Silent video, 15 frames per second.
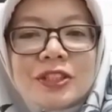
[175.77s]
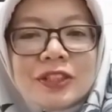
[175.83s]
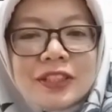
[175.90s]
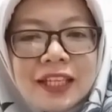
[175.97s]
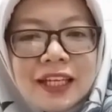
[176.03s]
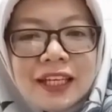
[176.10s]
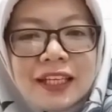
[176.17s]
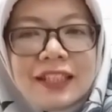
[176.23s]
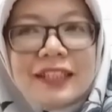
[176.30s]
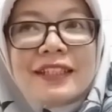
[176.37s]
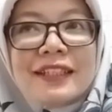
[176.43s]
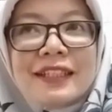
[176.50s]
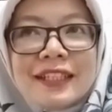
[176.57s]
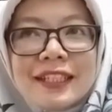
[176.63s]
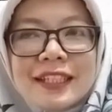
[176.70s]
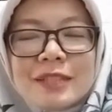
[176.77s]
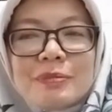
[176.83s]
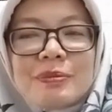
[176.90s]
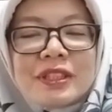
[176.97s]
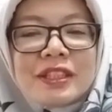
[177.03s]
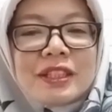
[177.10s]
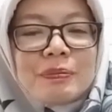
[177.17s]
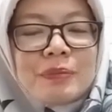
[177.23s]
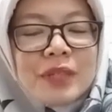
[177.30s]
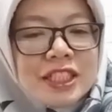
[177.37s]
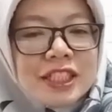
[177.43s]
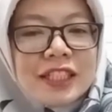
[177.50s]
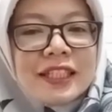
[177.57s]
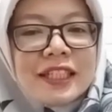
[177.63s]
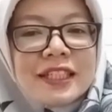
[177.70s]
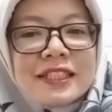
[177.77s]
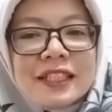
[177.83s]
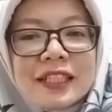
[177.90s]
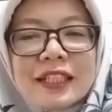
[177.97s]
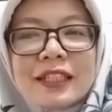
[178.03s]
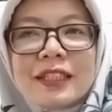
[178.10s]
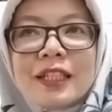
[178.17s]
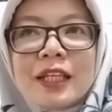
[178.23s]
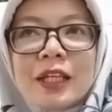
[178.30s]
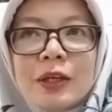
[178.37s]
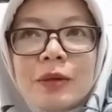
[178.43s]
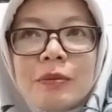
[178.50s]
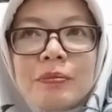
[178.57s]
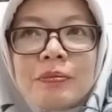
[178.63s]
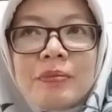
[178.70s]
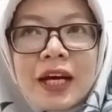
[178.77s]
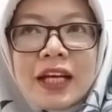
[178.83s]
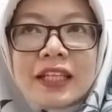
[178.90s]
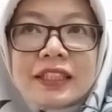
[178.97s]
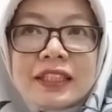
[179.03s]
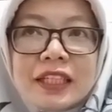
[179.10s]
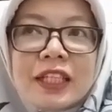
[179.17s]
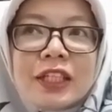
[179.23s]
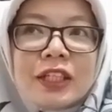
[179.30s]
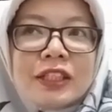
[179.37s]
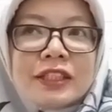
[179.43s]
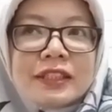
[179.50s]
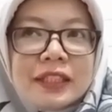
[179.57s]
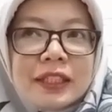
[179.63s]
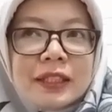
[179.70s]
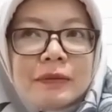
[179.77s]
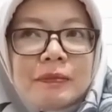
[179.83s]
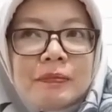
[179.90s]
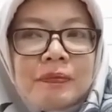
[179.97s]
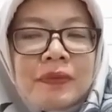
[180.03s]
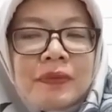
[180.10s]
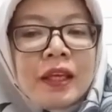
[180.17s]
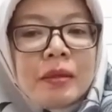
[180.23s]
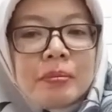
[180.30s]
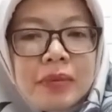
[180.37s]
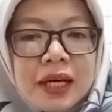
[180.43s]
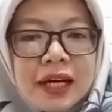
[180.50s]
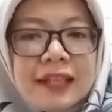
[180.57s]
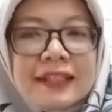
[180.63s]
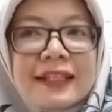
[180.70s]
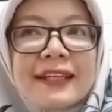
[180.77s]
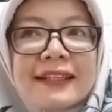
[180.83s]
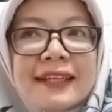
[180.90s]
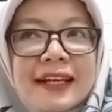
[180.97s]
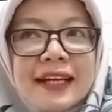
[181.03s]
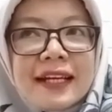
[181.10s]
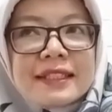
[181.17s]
today is the presentation by technology, but there are